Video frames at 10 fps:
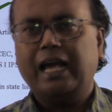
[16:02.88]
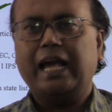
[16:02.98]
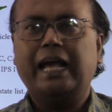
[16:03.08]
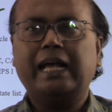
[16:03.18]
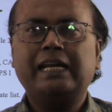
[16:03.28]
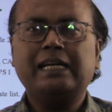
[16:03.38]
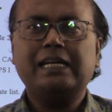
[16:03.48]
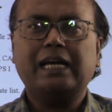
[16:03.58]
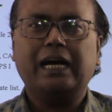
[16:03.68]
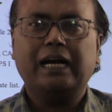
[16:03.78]
and
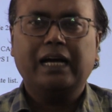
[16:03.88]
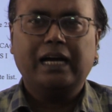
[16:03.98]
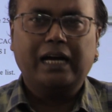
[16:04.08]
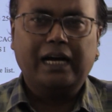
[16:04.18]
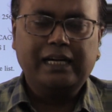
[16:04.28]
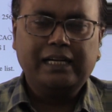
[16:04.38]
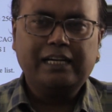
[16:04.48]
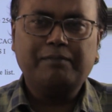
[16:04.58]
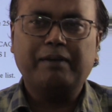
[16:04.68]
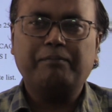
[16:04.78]

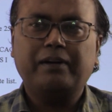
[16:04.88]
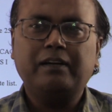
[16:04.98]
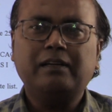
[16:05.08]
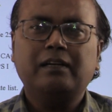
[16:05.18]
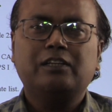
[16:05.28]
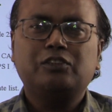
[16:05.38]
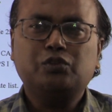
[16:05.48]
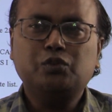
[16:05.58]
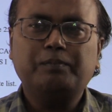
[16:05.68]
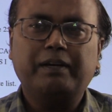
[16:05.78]
100 member,
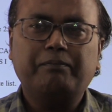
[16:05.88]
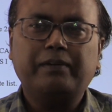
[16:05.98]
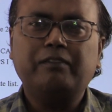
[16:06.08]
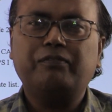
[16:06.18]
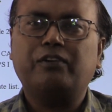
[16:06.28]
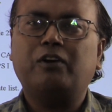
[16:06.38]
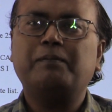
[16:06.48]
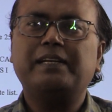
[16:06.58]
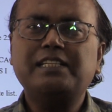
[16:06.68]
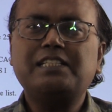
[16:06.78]
2 member from
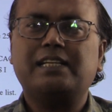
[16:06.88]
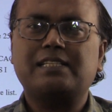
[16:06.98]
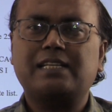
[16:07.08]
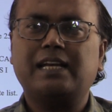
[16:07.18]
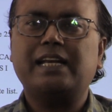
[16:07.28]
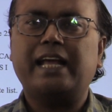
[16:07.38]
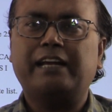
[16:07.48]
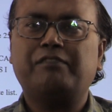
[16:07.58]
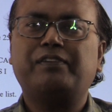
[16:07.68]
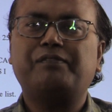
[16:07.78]
each state,
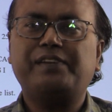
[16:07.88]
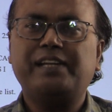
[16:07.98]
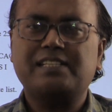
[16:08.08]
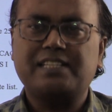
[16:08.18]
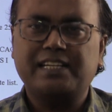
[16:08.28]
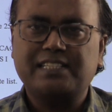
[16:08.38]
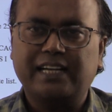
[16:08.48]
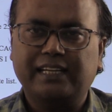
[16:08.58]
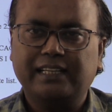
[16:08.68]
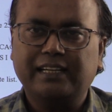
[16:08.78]
and 50 states
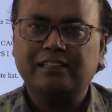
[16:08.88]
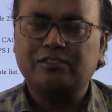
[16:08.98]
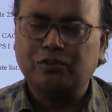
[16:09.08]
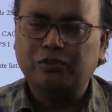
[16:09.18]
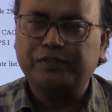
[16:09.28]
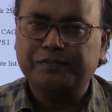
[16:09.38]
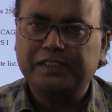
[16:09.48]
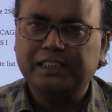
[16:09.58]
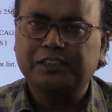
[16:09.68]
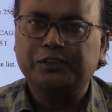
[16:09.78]
are there, so
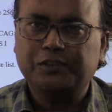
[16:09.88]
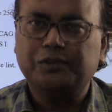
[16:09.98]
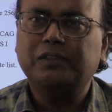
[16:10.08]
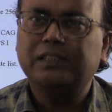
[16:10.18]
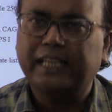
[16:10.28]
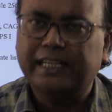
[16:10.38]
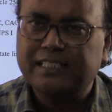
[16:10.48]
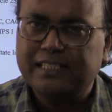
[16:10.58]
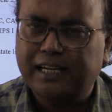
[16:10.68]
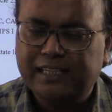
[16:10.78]
50 into 2, that
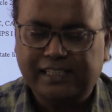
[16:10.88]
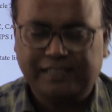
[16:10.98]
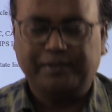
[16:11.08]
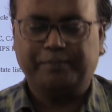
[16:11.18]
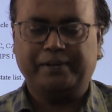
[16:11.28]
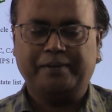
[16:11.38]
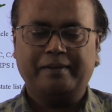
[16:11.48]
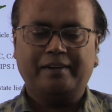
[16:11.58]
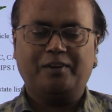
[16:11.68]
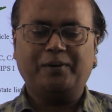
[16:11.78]
is the 100 member,
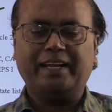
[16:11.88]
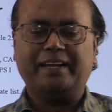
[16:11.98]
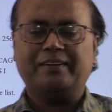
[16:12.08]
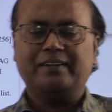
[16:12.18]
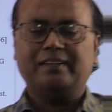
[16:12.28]
okay.